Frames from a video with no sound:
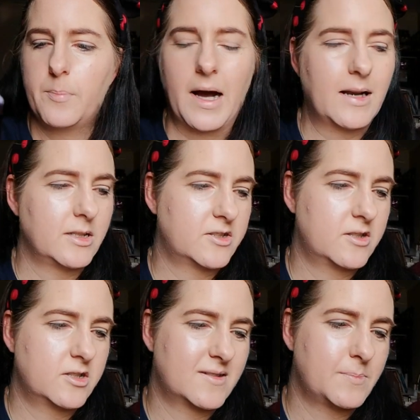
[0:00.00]
palettes,
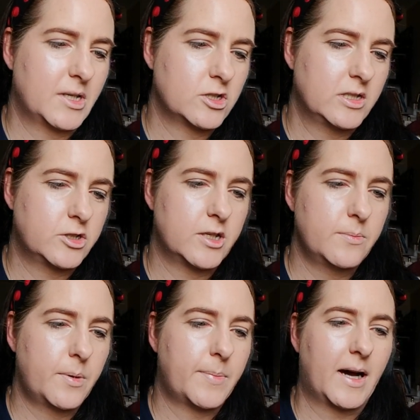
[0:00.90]
especially
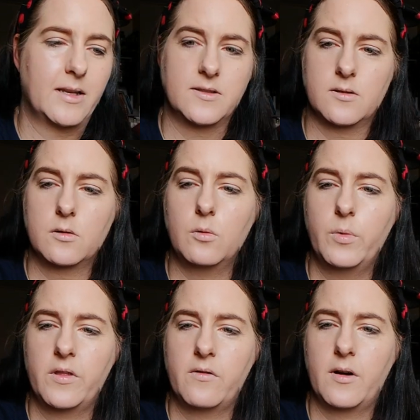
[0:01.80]
cheaper palettes, they come
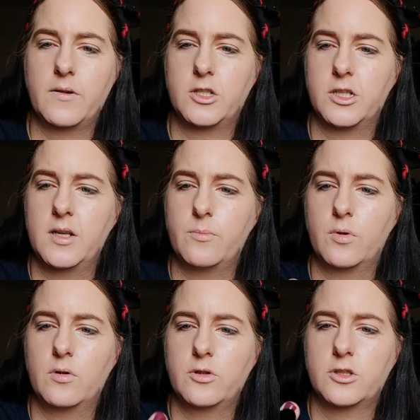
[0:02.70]
with a very cheap
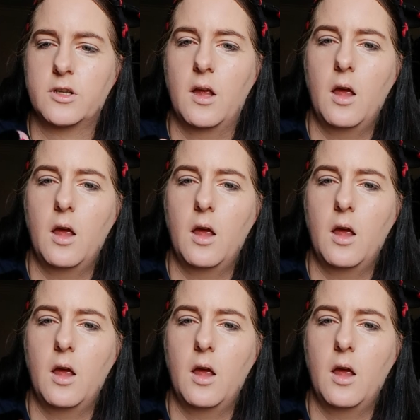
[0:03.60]
brush,